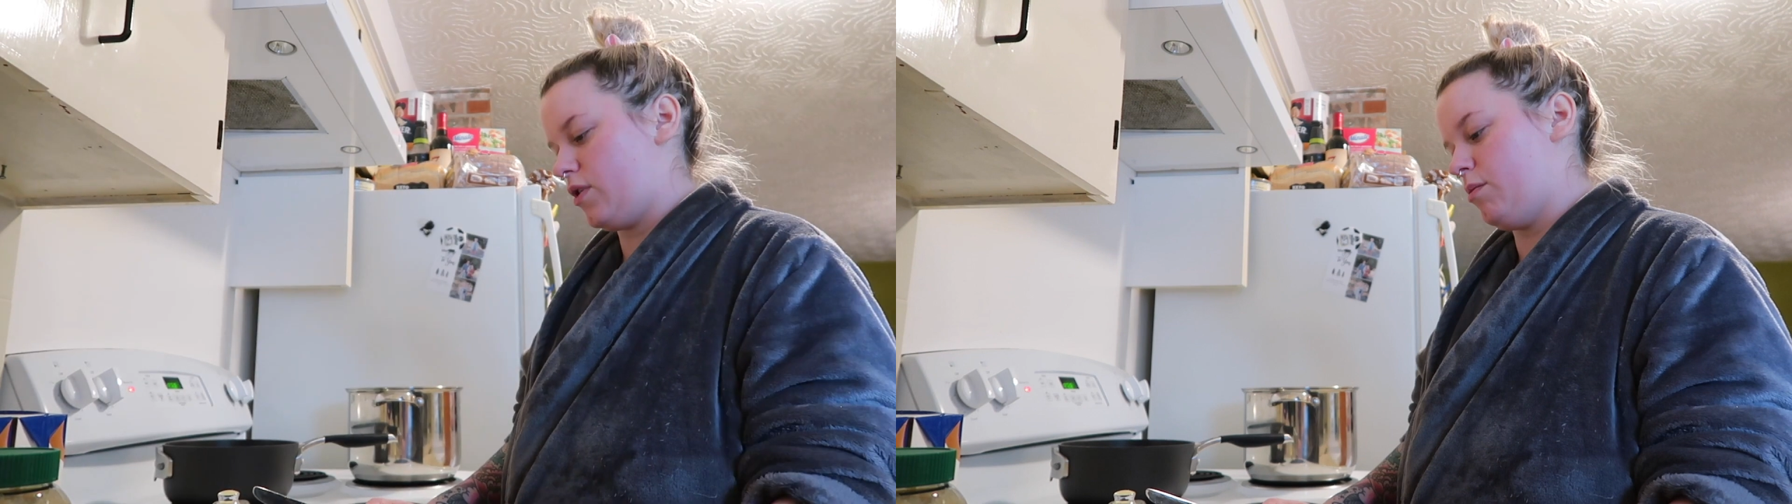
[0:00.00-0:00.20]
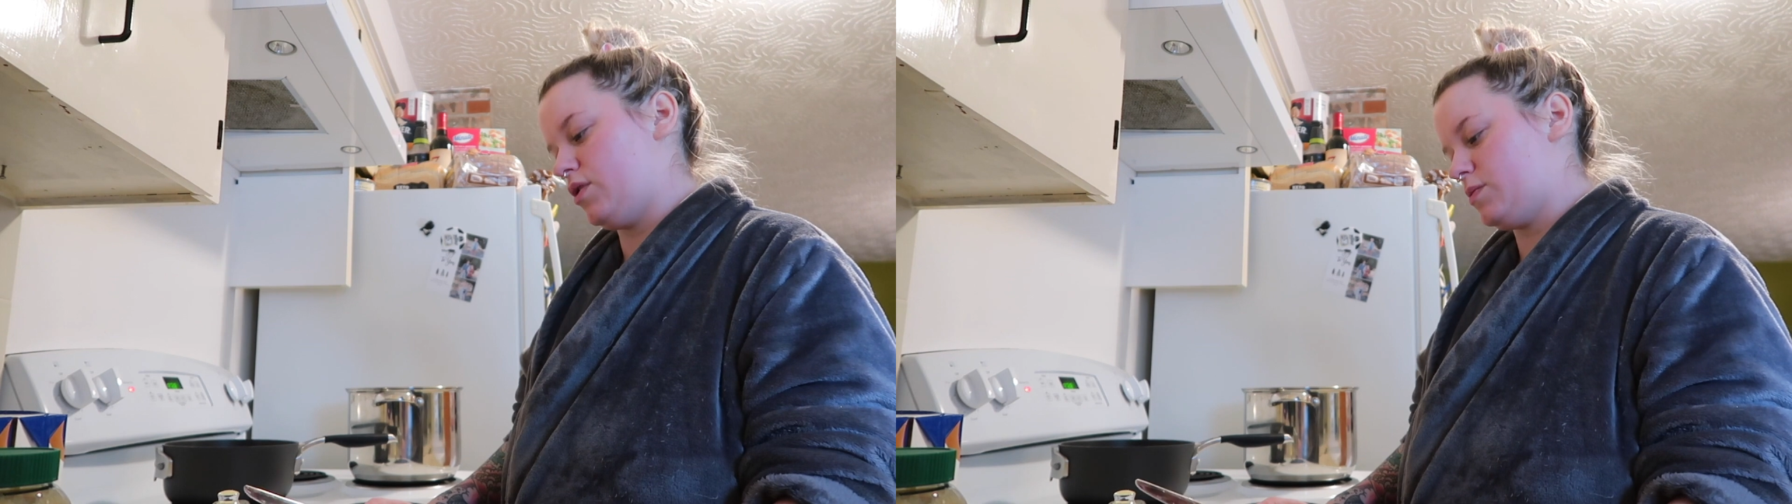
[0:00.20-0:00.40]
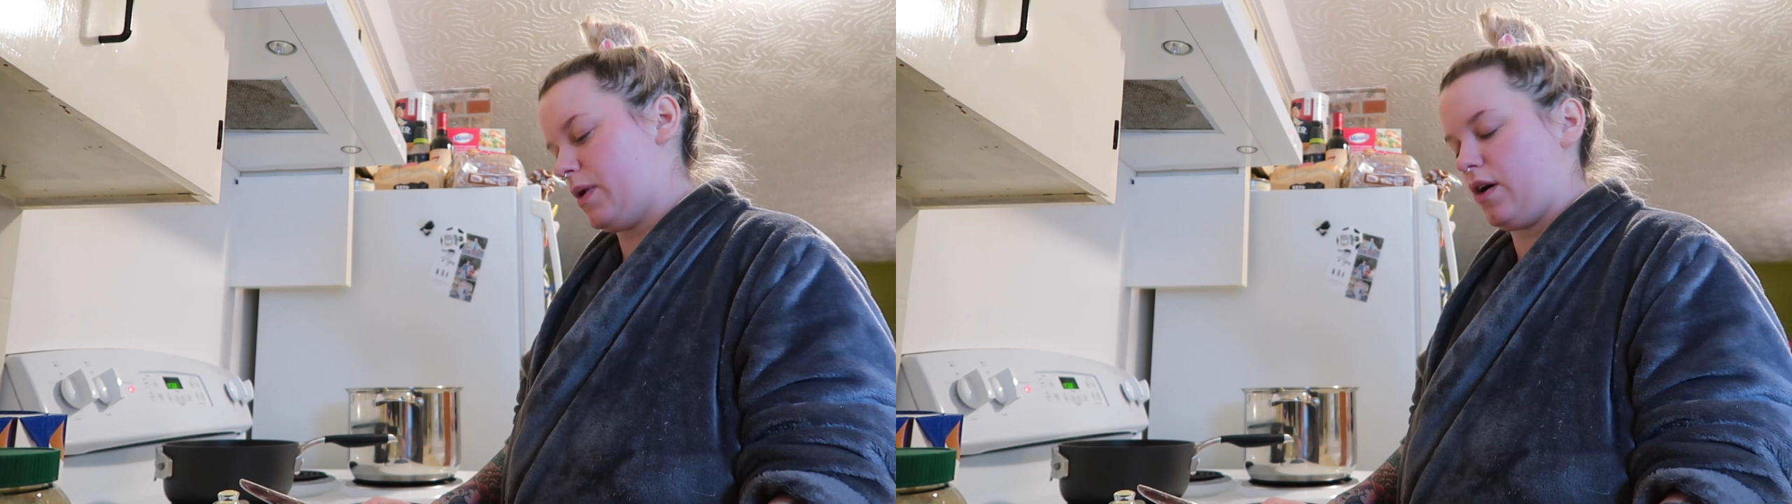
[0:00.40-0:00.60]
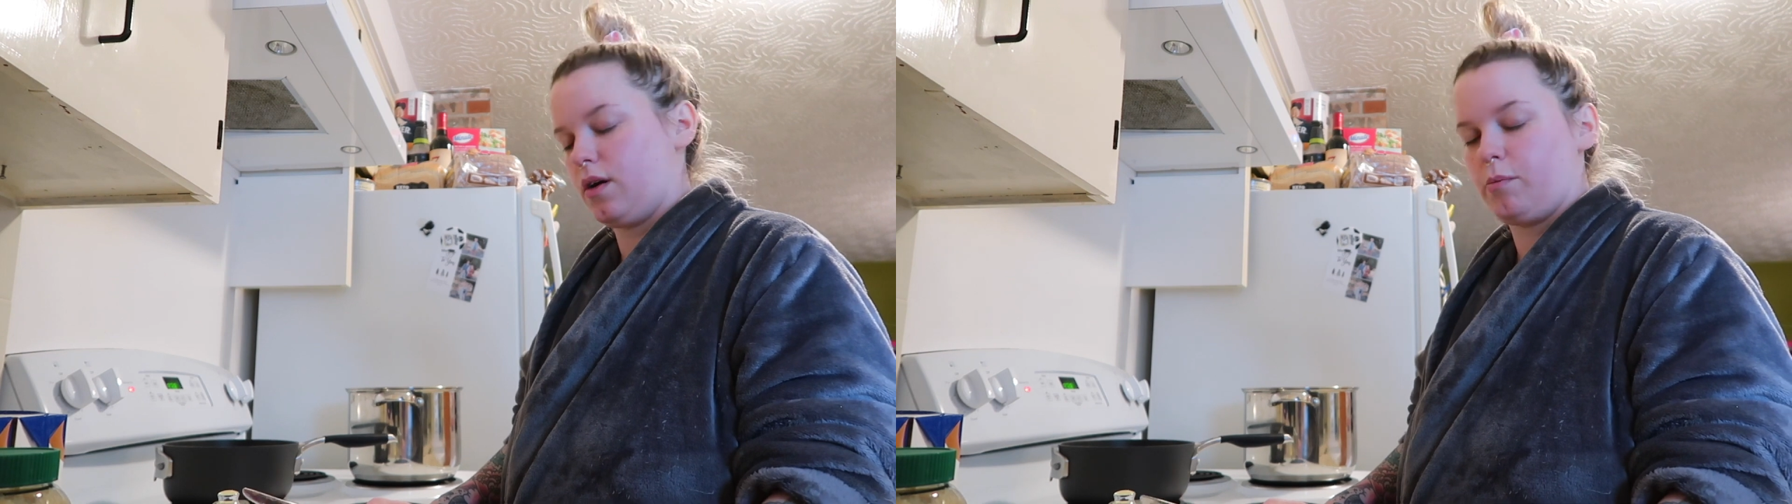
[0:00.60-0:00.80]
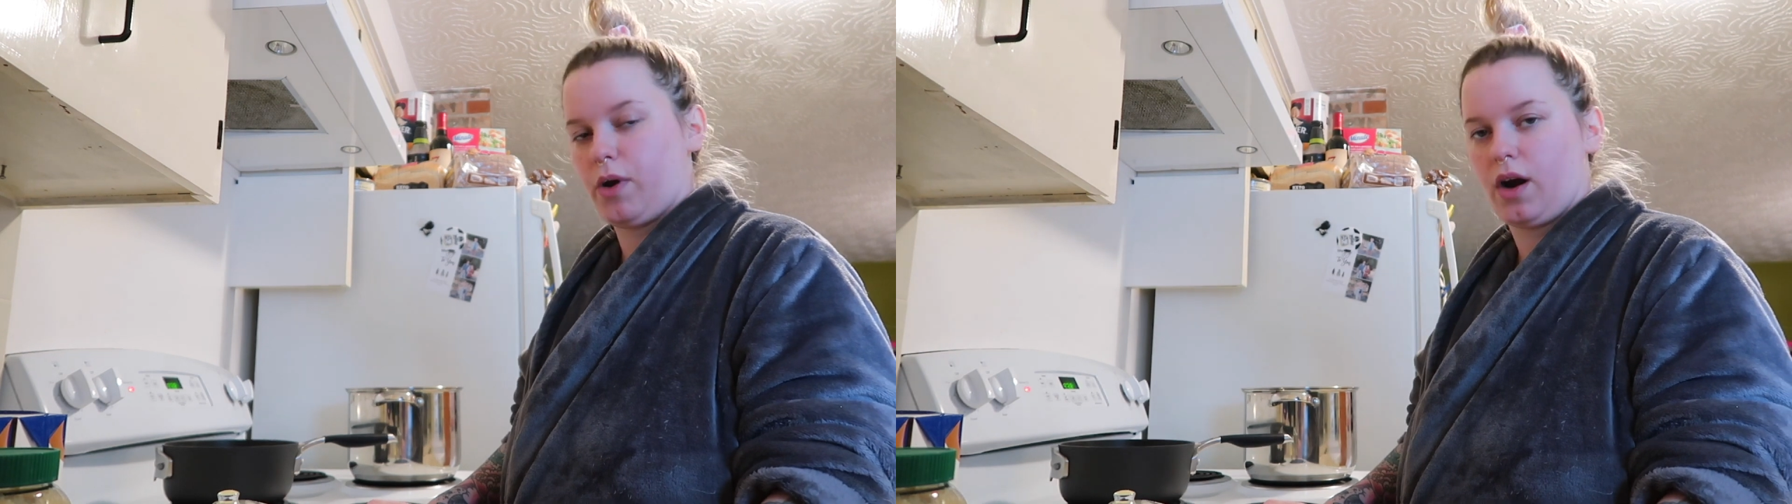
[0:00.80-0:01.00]
For the most
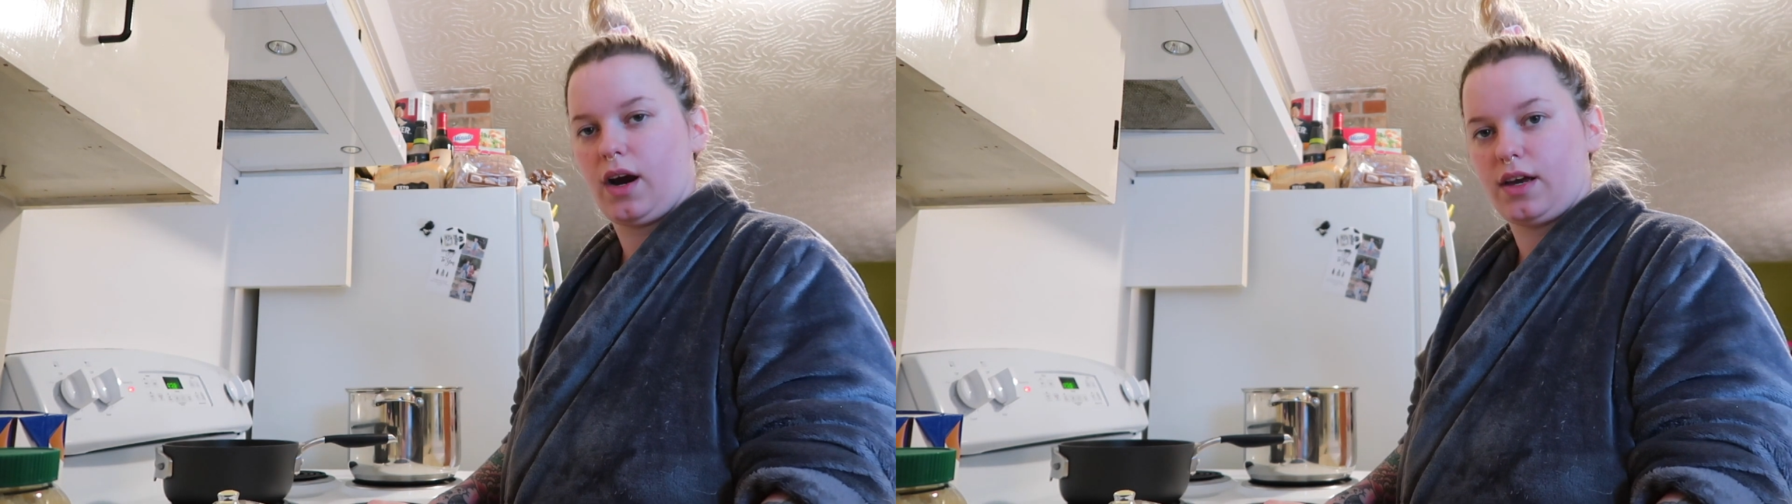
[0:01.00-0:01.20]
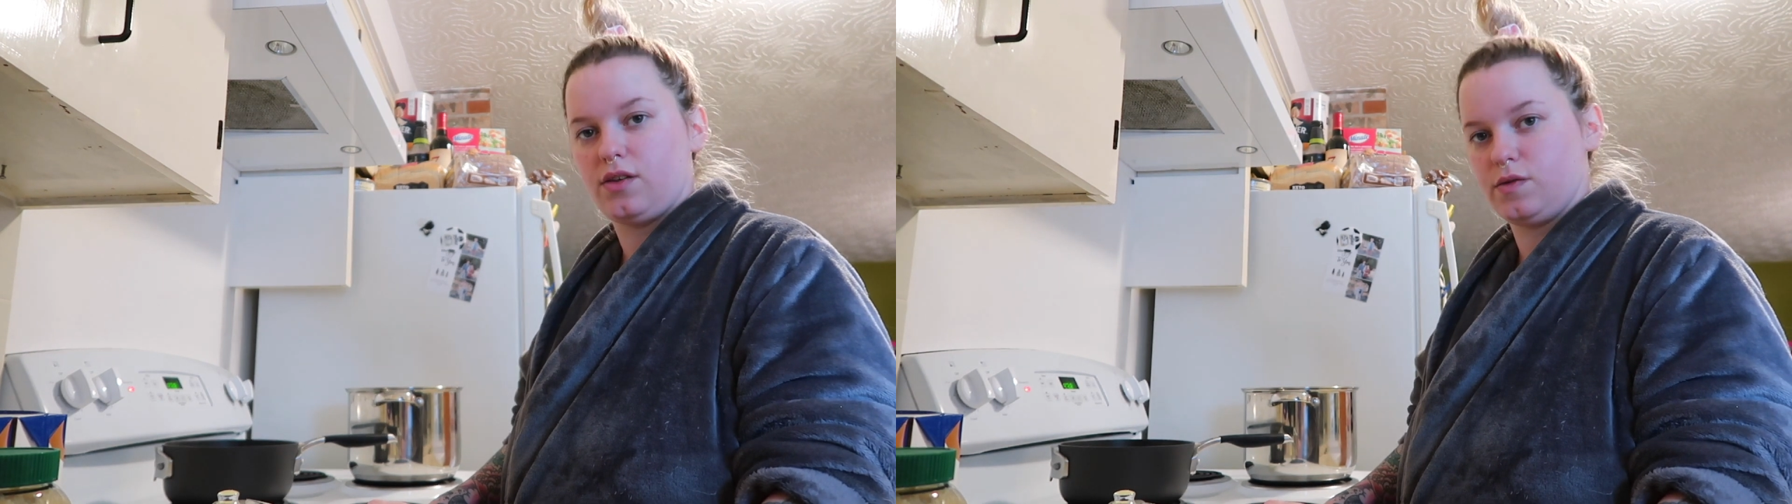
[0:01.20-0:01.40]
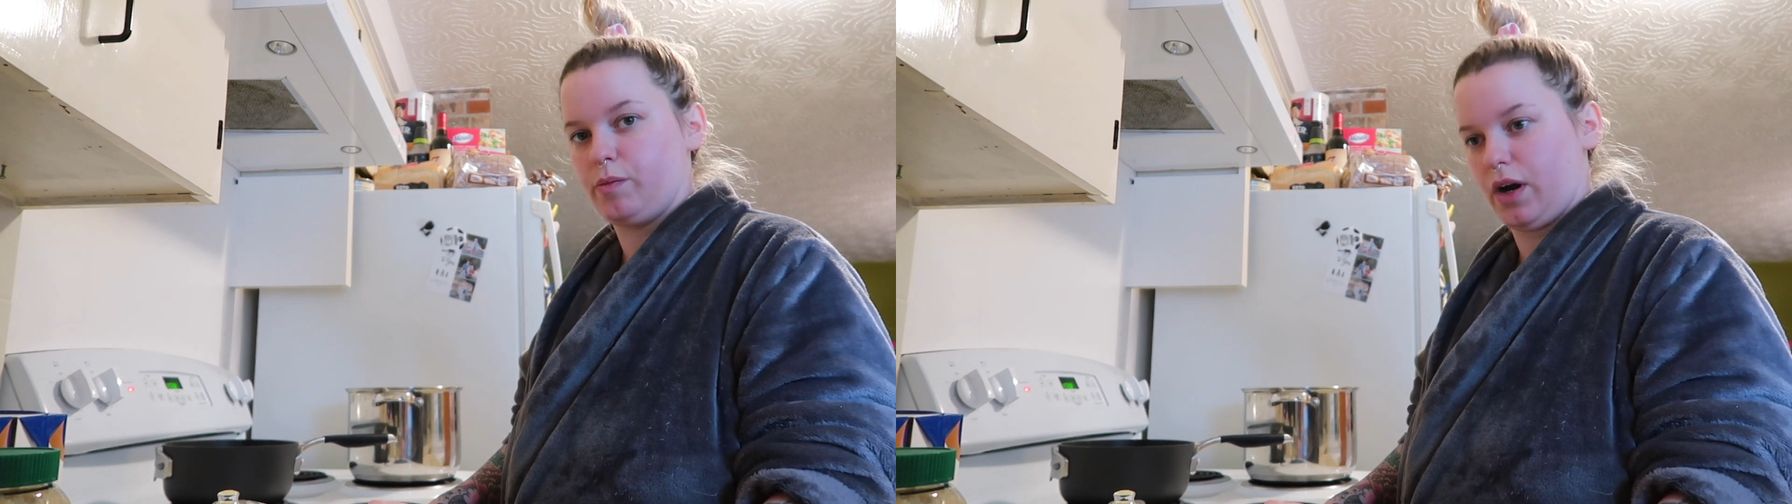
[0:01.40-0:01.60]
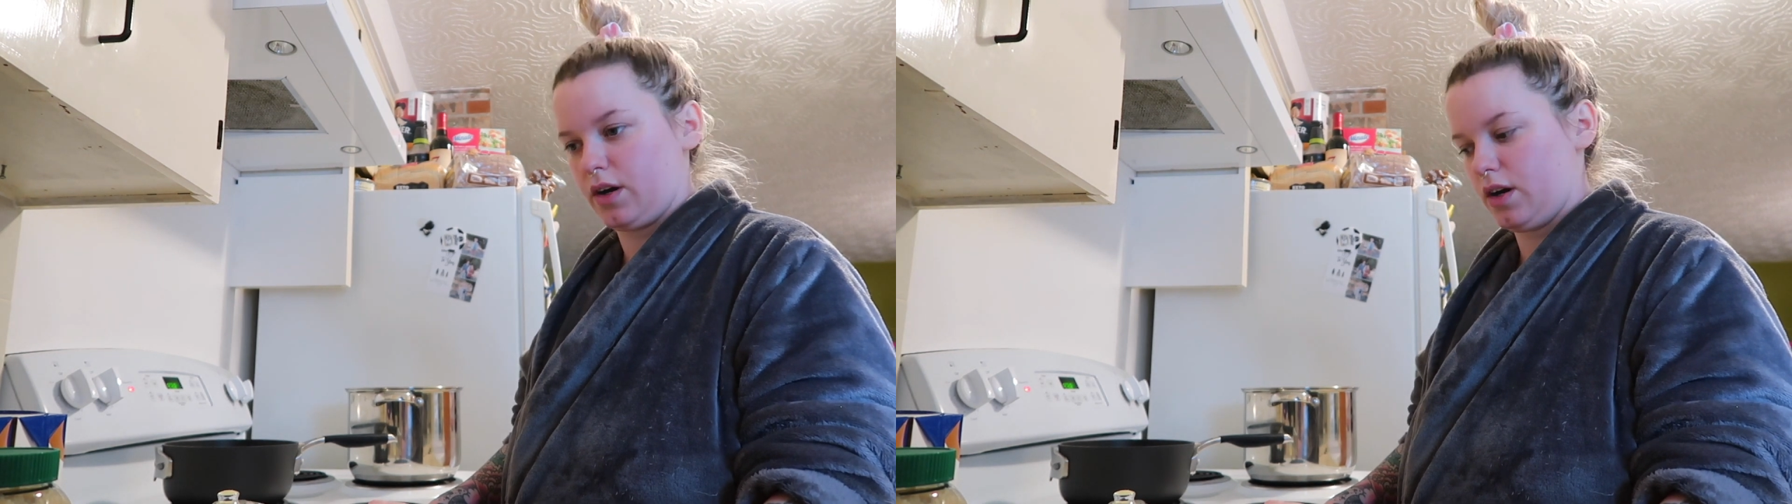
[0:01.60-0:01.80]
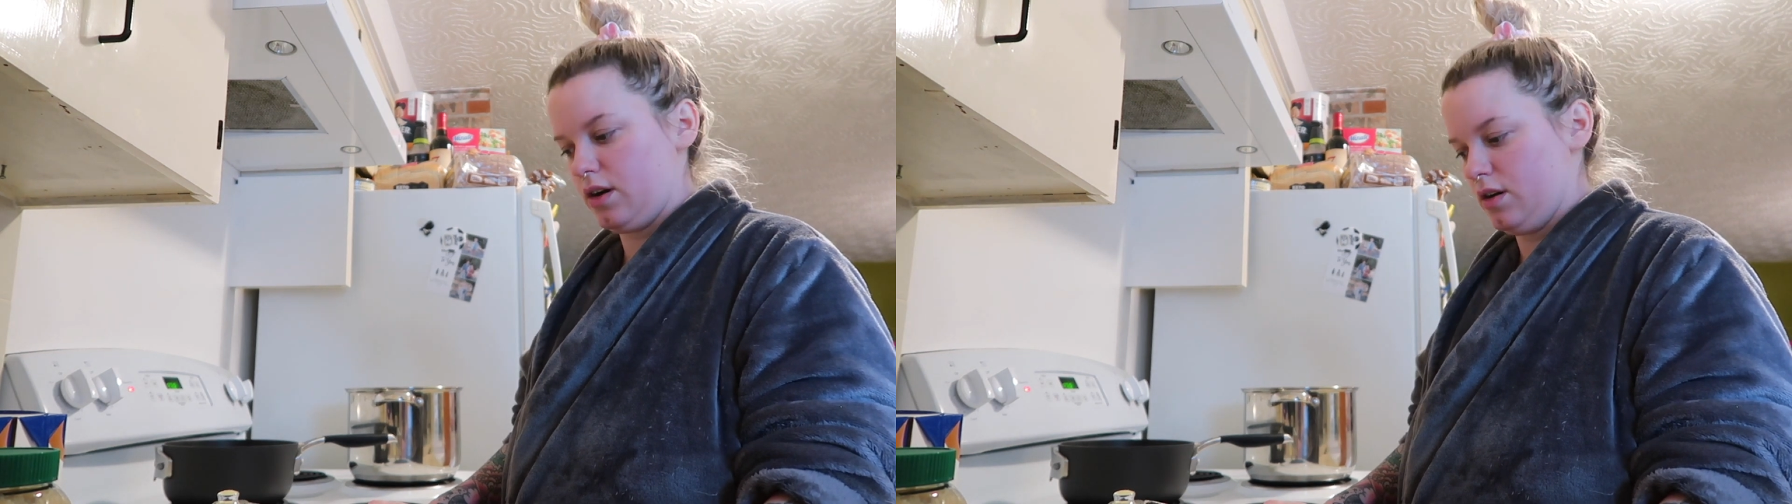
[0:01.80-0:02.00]
part, I use
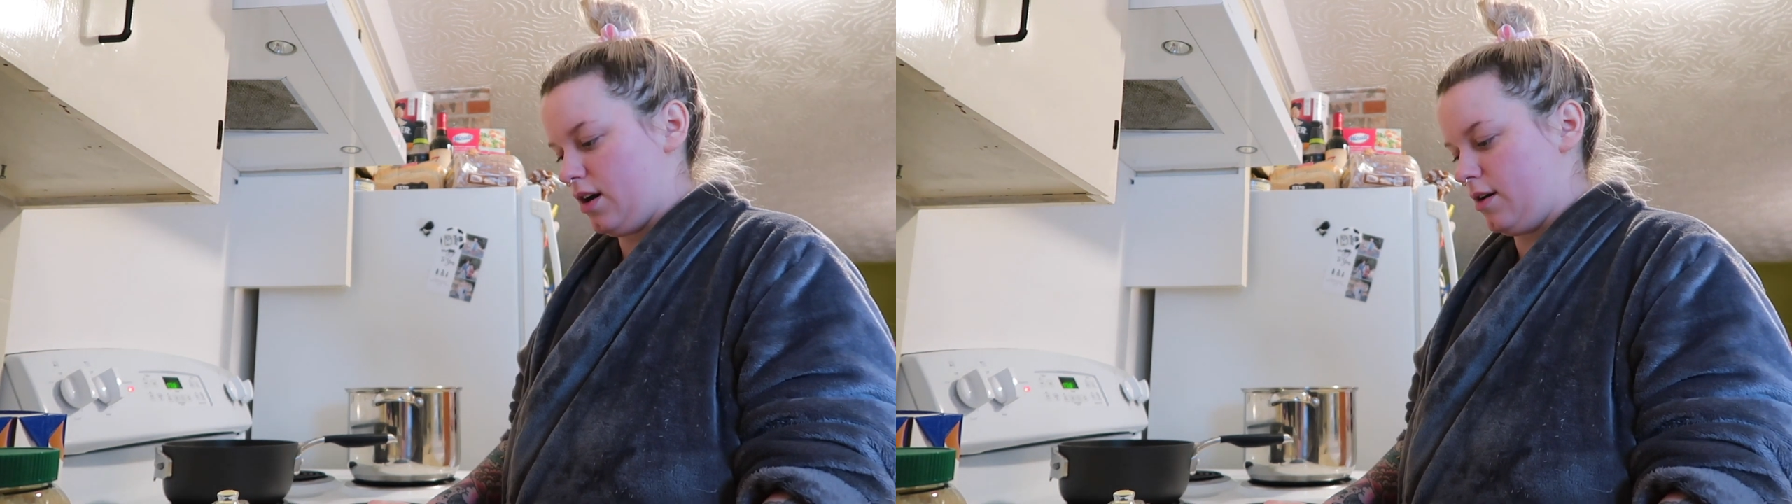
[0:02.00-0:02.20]
butter.